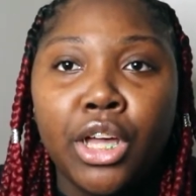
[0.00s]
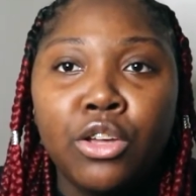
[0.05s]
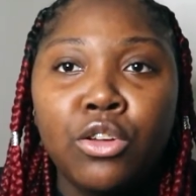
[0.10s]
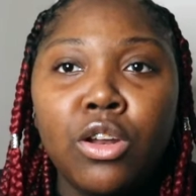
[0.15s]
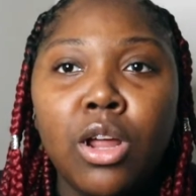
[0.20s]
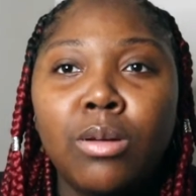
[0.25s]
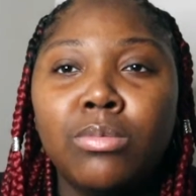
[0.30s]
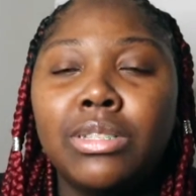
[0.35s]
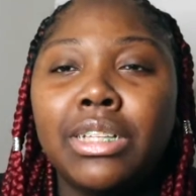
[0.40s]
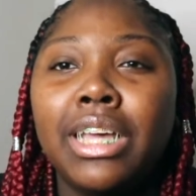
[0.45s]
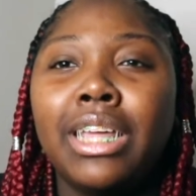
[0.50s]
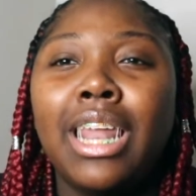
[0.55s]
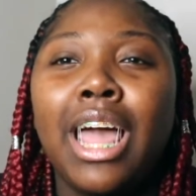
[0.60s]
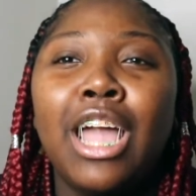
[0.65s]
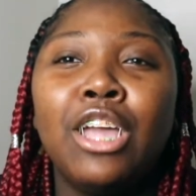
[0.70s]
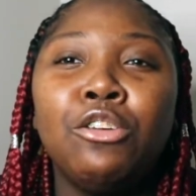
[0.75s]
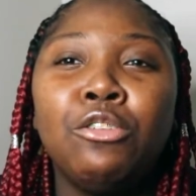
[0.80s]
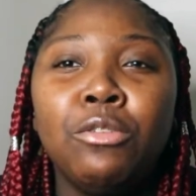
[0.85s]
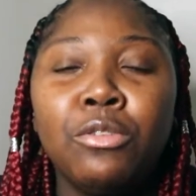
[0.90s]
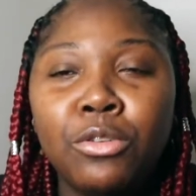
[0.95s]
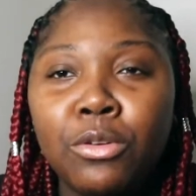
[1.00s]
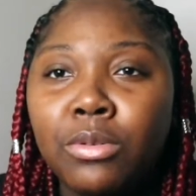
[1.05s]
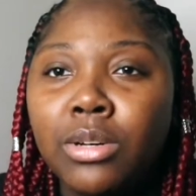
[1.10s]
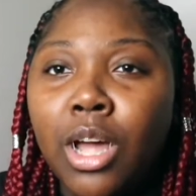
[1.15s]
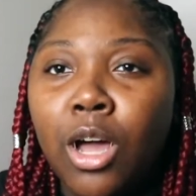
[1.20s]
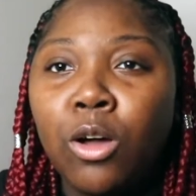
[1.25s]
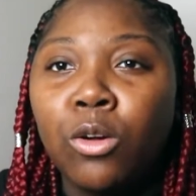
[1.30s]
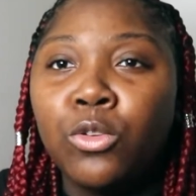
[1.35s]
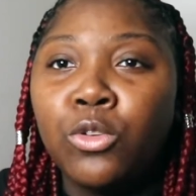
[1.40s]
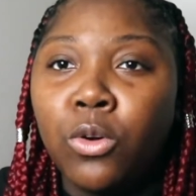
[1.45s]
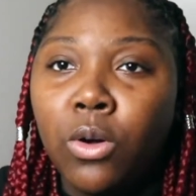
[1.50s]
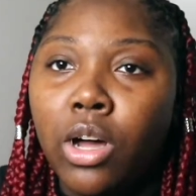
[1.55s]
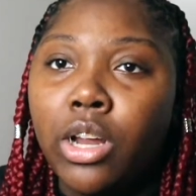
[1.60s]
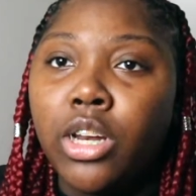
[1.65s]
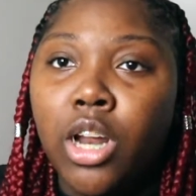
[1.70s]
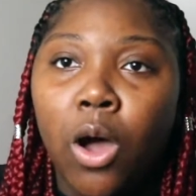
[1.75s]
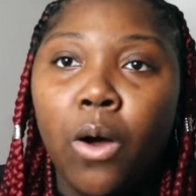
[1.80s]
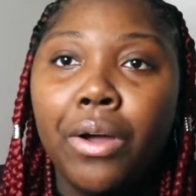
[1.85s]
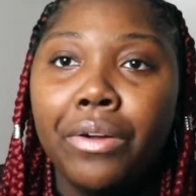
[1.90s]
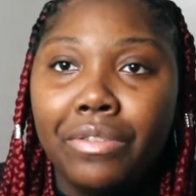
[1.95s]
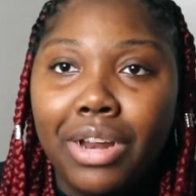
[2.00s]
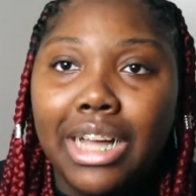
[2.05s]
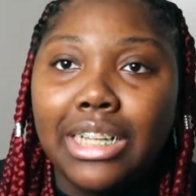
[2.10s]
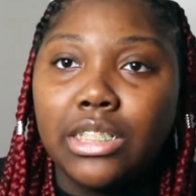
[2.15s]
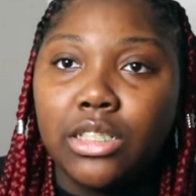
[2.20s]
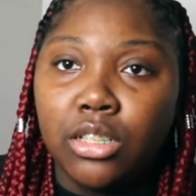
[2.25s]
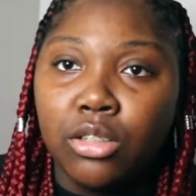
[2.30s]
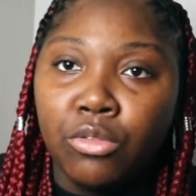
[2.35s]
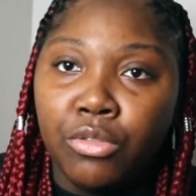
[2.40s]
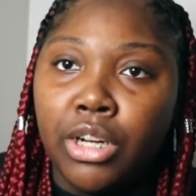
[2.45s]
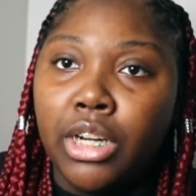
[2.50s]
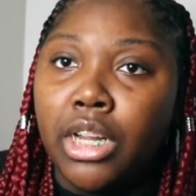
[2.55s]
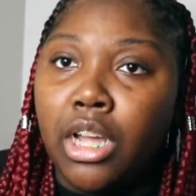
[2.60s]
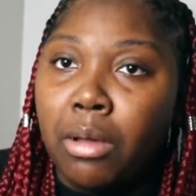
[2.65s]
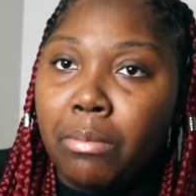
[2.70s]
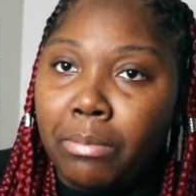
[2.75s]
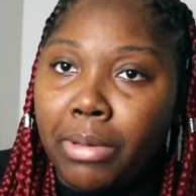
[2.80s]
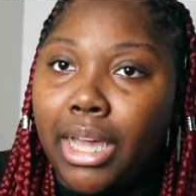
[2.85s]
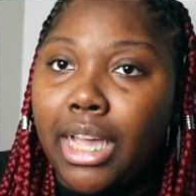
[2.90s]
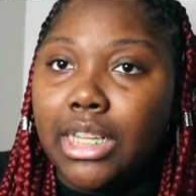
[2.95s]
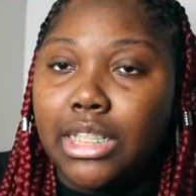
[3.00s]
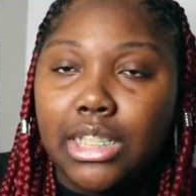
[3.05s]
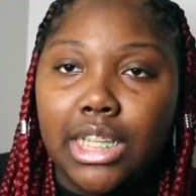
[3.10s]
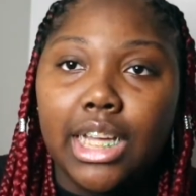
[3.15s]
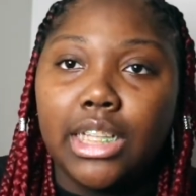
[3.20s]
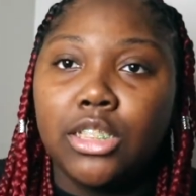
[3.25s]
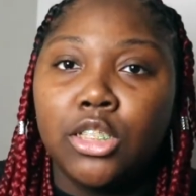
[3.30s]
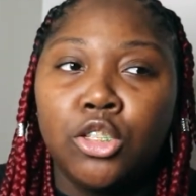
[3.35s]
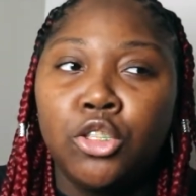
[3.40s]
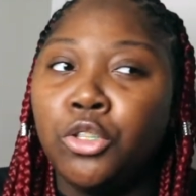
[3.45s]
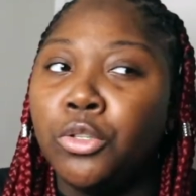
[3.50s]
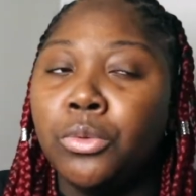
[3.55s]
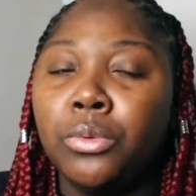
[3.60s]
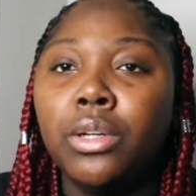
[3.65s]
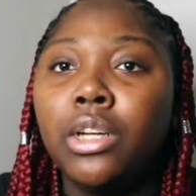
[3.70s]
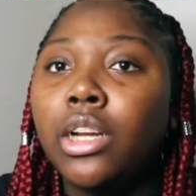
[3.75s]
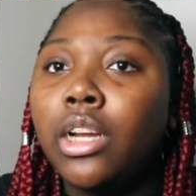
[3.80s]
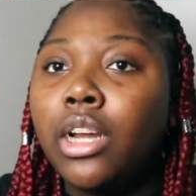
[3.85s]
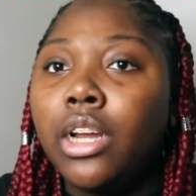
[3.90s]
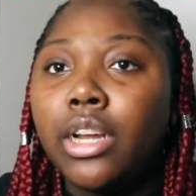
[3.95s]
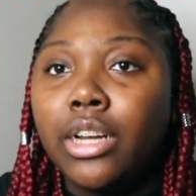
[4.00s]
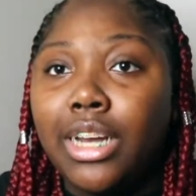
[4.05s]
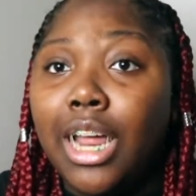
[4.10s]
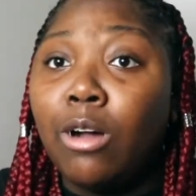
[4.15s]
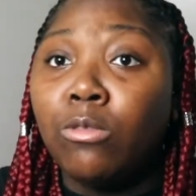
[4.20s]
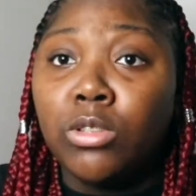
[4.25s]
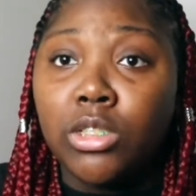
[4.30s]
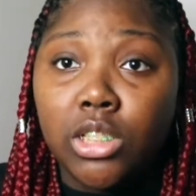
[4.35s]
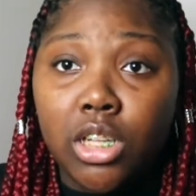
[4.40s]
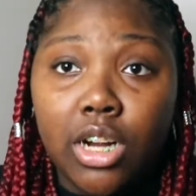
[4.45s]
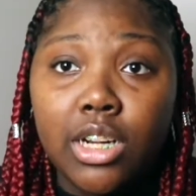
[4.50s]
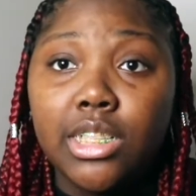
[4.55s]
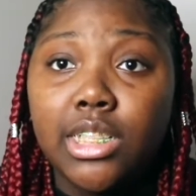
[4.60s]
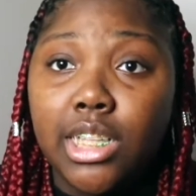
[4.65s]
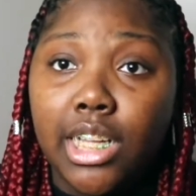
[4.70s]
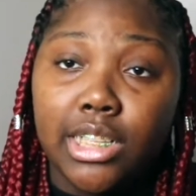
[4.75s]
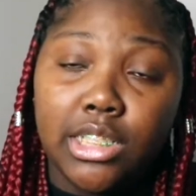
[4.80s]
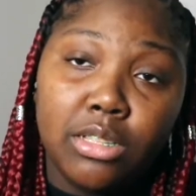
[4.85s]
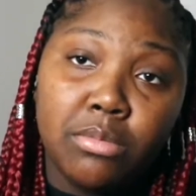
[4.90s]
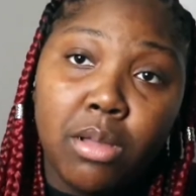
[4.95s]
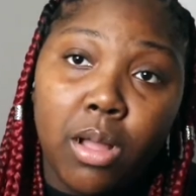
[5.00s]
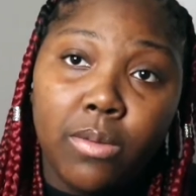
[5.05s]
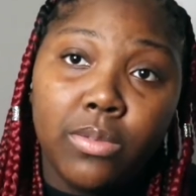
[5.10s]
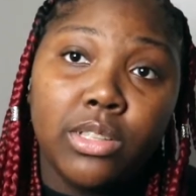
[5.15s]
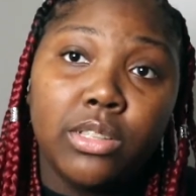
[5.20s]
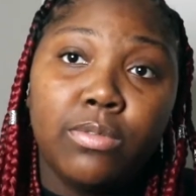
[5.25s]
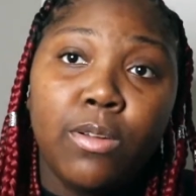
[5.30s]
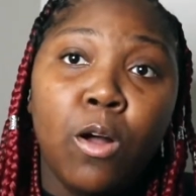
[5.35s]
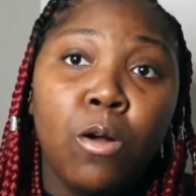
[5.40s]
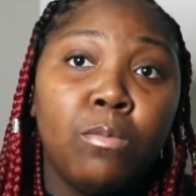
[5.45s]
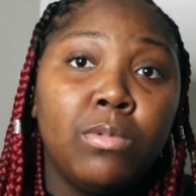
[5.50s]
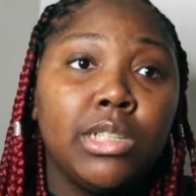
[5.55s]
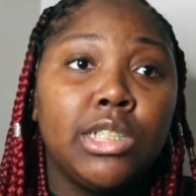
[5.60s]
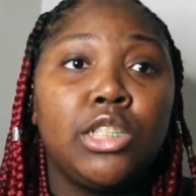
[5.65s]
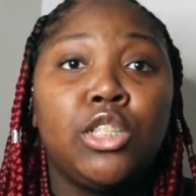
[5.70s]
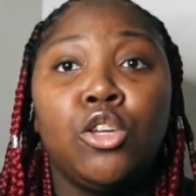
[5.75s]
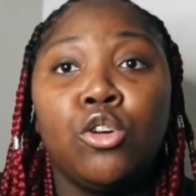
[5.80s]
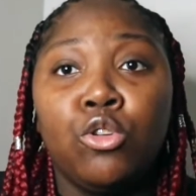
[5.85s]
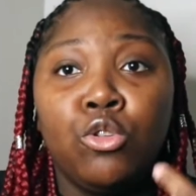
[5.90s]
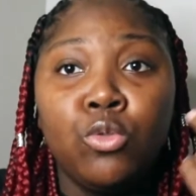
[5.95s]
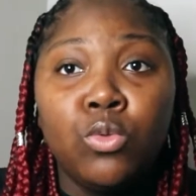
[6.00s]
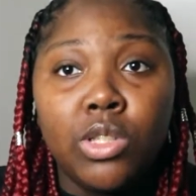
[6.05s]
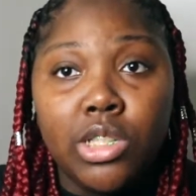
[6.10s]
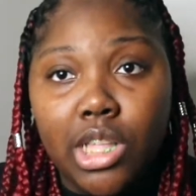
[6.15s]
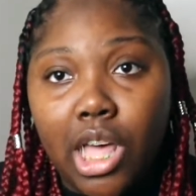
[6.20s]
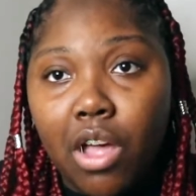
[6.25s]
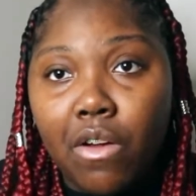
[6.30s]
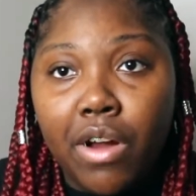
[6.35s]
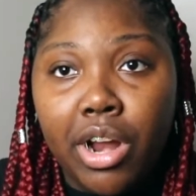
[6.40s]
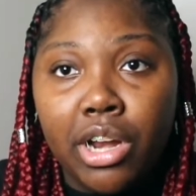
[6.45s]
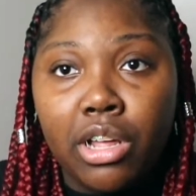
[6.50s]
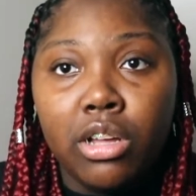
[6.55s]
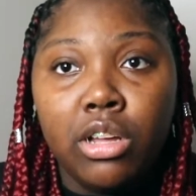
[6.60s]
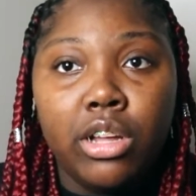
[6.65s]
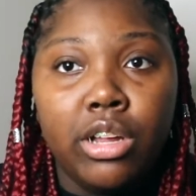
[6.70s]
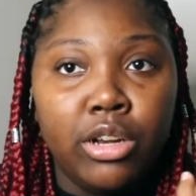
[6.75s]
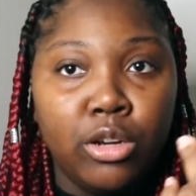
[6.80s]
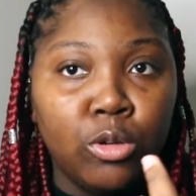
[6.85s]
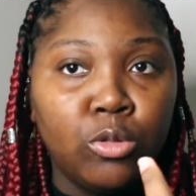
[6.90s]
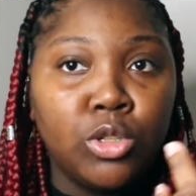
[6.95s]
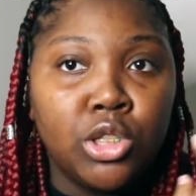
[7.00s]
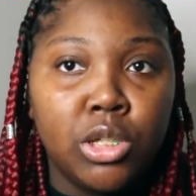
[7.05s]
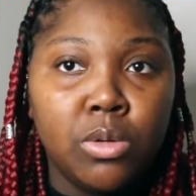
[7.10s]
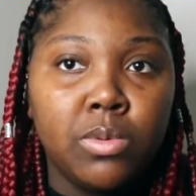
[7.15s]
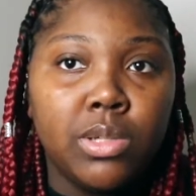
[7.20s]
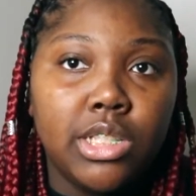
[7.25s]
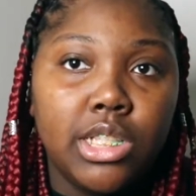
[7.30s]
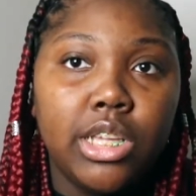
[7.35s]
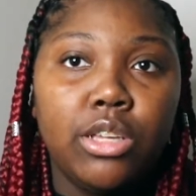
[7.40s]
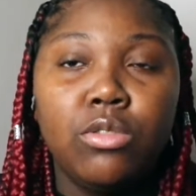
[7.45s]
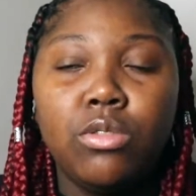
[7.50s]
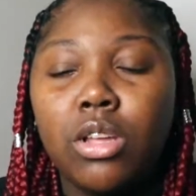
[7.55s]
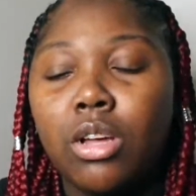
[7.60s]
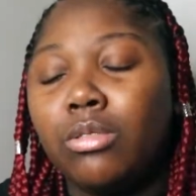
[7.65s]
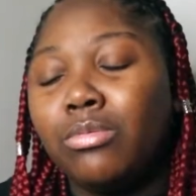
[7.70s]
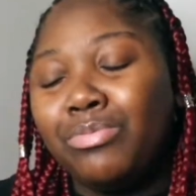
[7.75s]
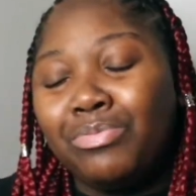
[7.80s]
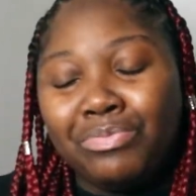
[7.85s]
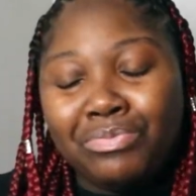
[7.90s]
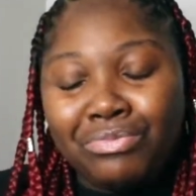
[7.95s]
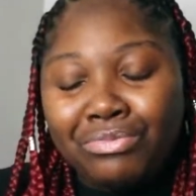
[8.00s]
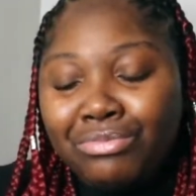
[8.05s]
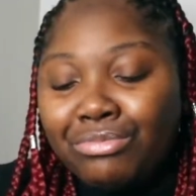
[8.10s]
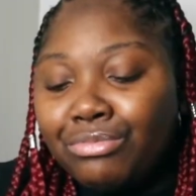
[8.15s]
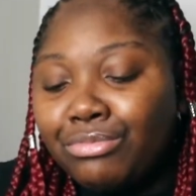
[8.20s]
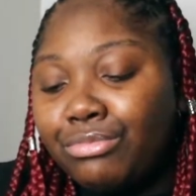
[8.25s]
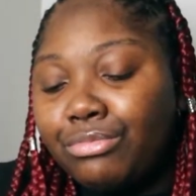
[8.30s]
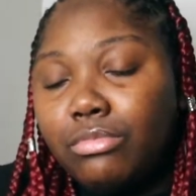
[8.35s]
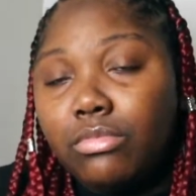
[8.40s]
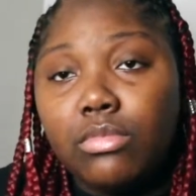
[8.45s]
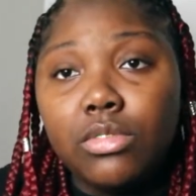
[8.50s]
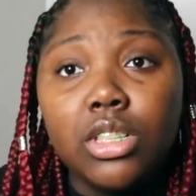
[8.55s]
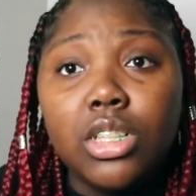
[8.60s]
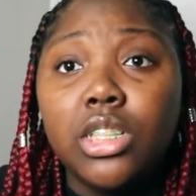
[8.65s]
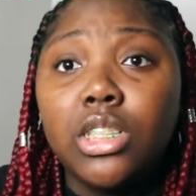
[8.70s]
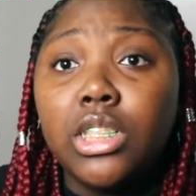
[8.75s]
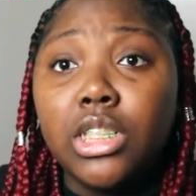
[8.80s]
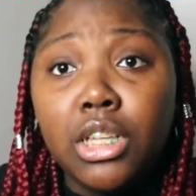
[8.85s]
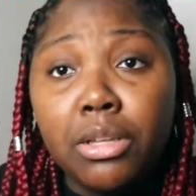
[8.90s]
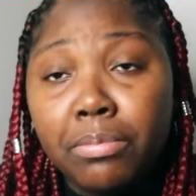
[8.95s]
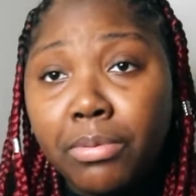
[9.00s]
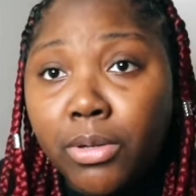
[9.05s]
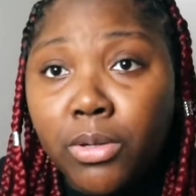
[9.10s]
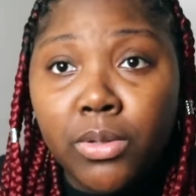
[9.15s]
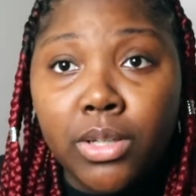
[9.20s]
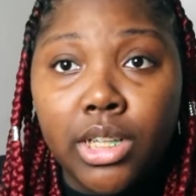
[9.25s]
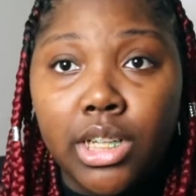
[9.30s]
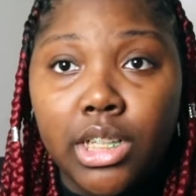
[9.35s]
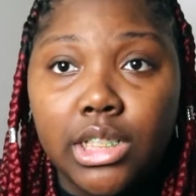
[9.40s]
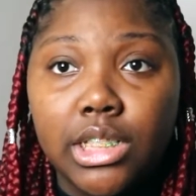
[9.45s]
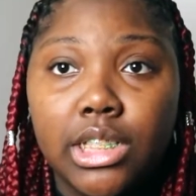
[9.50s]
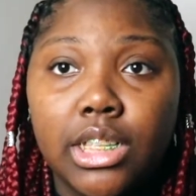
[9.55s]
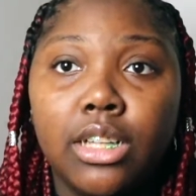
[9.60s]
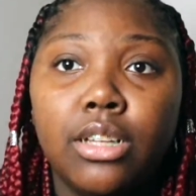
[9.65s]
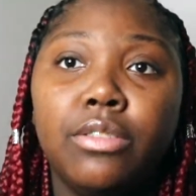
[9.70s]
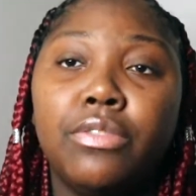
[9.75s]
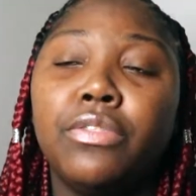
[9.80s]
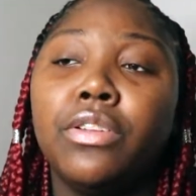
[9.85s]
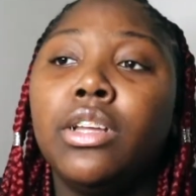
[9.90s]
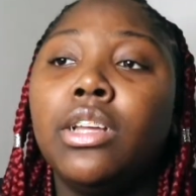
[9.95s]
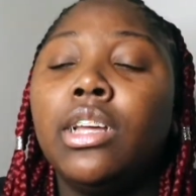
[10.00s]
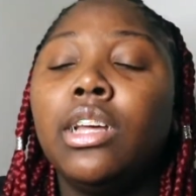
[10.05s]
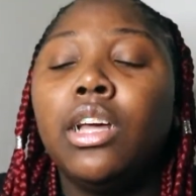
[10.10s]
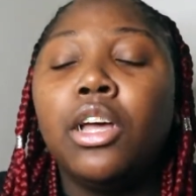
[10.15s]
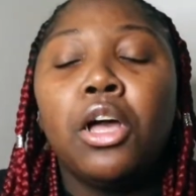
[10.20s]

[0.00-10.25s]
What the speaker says: You know what I'm saying? Like, you don't know if that's really a man texting you. That was her texting me off his phone, but still, you sat right there and knew she was, you know, typical nigga stuff.